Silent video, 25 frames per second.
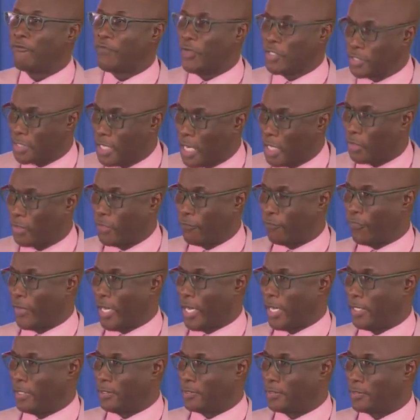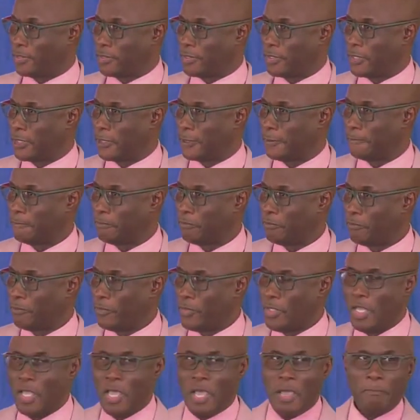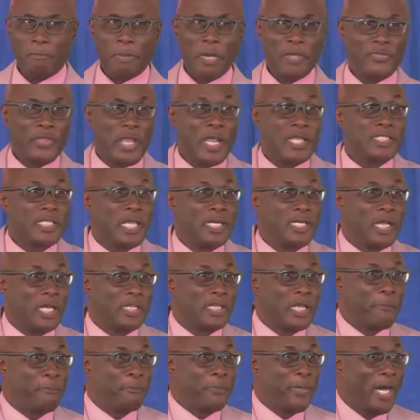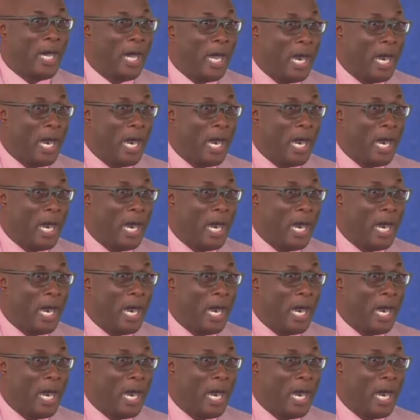for sacrifice. But there's another